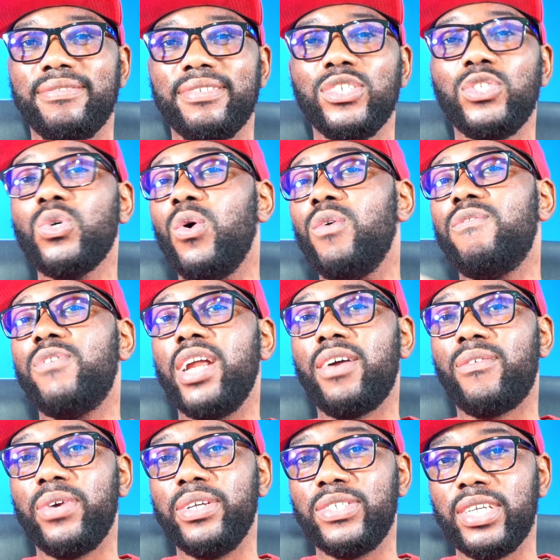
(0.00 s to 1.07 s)
So for that
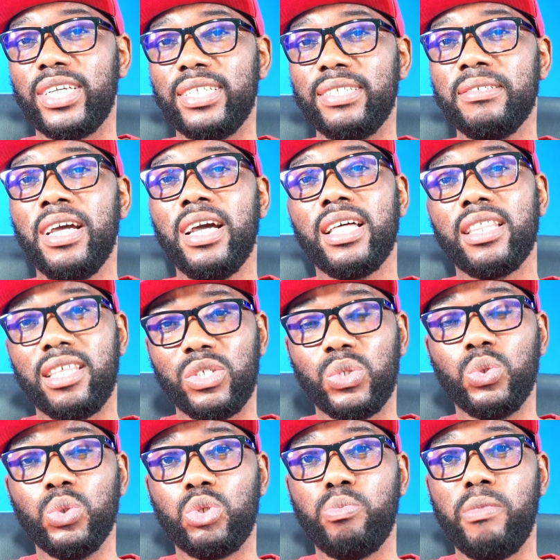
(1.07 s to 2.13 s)
reason, these
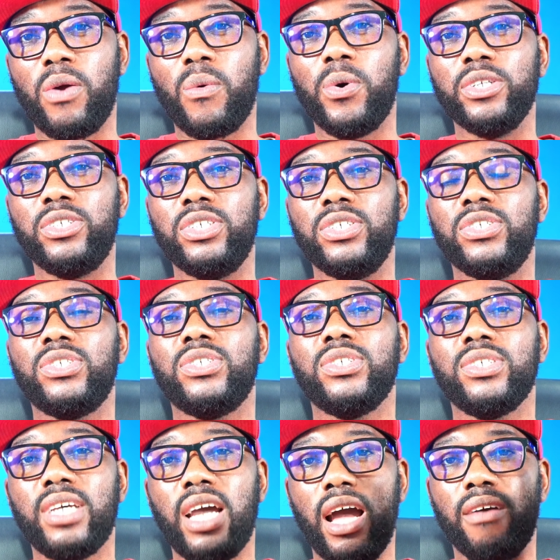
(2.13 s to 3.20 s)
two
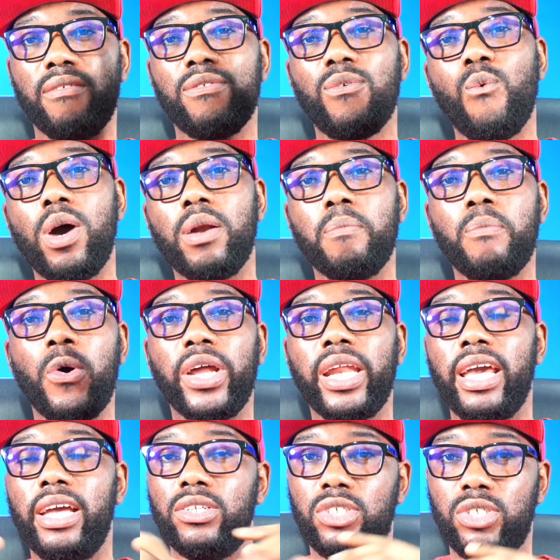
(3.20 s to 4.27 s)
smartwatches have 1
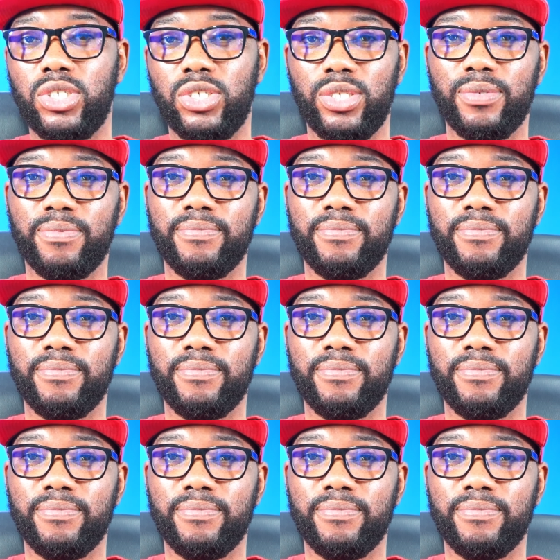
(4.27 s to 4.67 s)
point each.